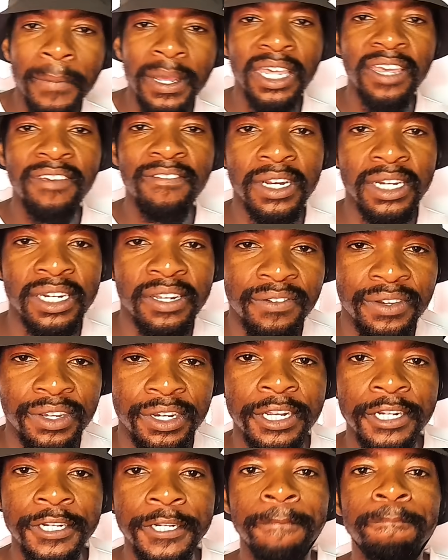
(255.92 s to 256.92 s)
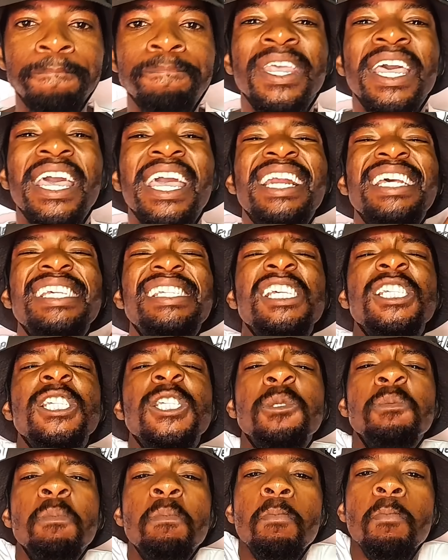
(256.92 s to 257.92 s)
me give a definition. It is a
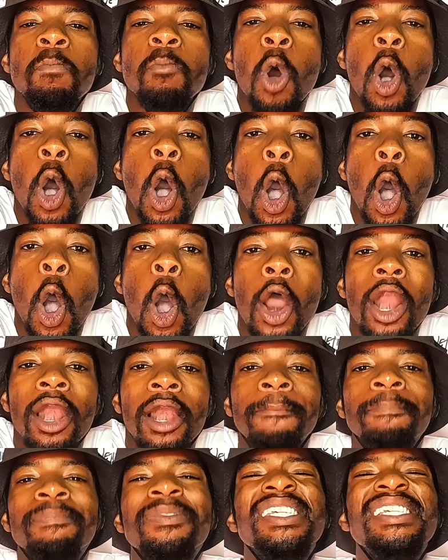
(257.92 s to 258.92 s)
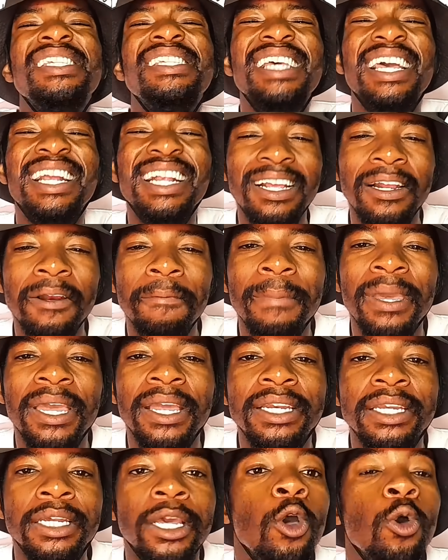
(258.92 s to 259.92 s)
small
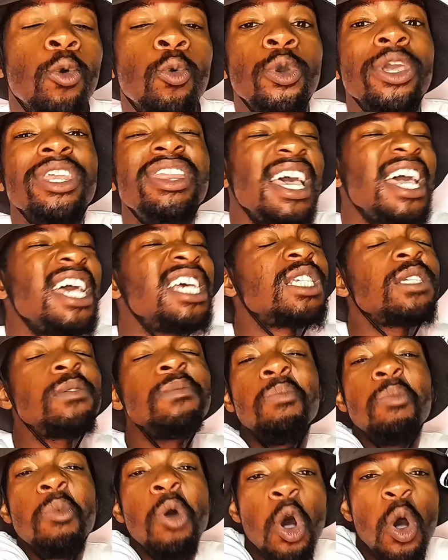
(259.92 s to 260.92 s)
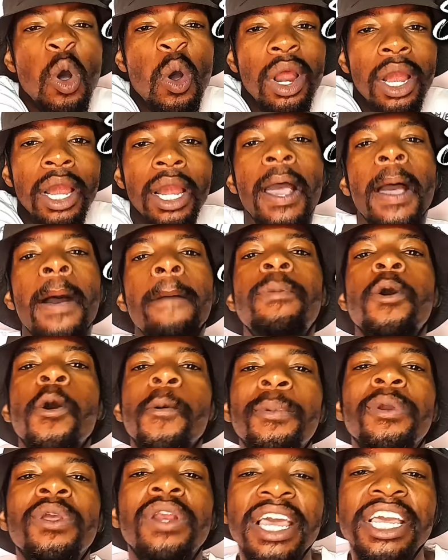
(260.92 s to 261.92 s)
settlement with a small
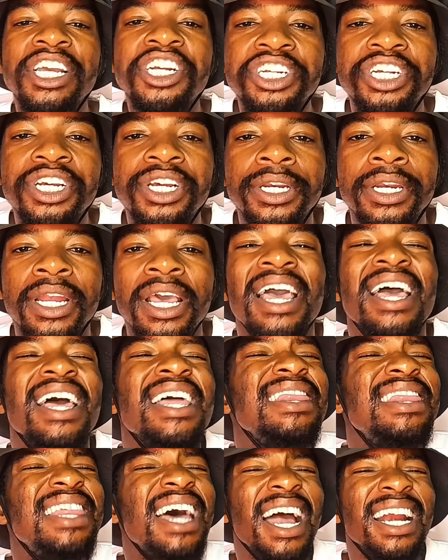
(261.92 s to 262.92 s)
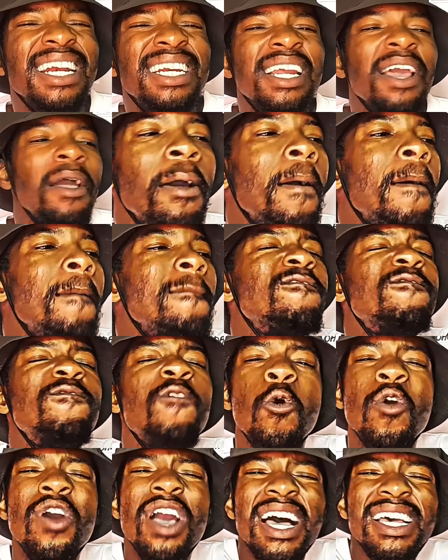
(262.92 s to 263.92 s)
population that
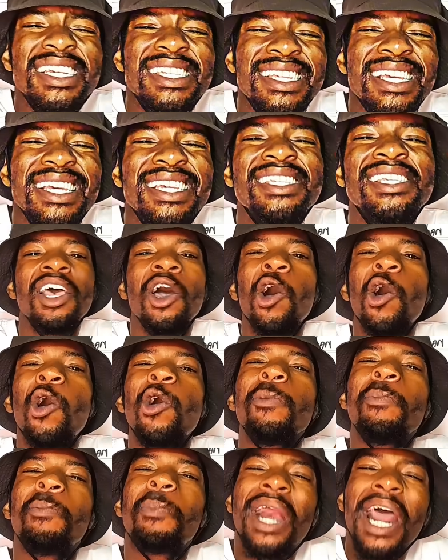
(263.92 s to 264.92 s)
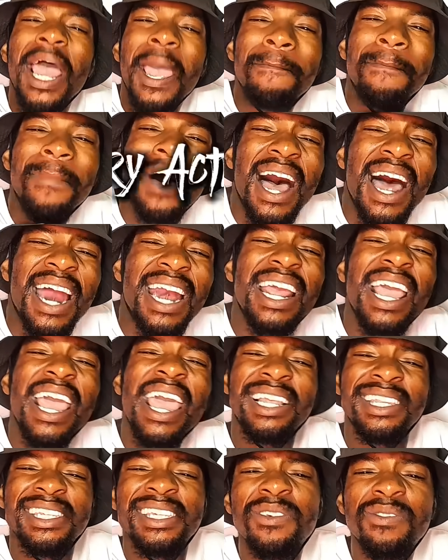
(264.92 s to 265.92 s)
focuses on primary
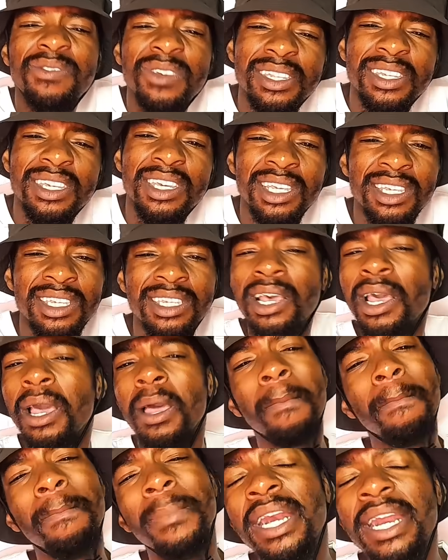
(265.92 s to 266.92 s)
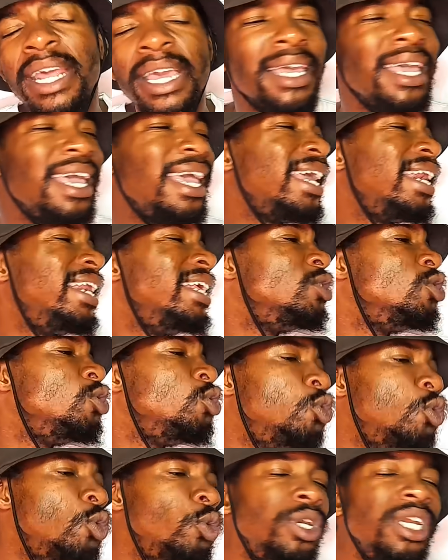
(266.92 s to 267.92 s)
activities, meaning it is
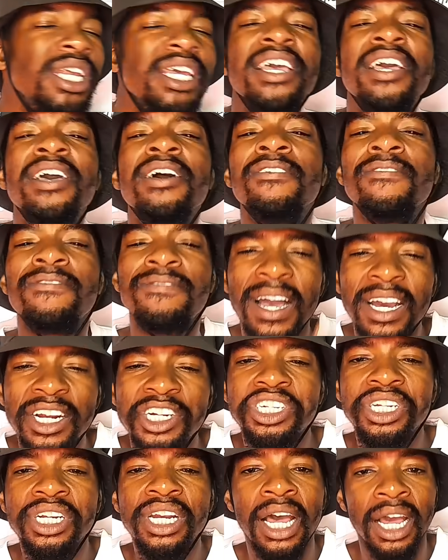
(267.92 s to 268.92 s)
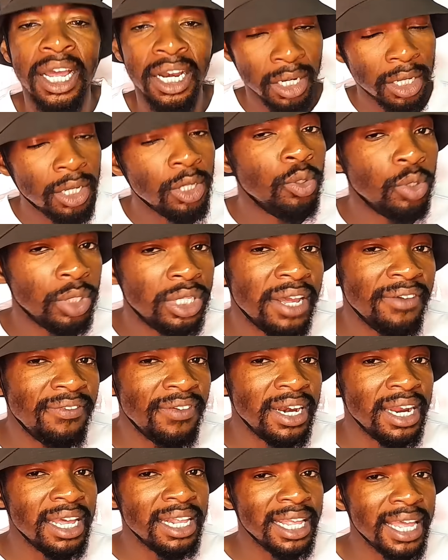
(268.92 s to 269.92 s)
unifunctional. You
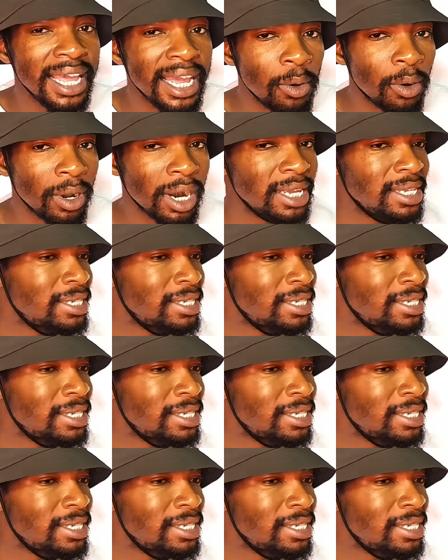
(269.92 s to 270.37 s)
definitely heard what I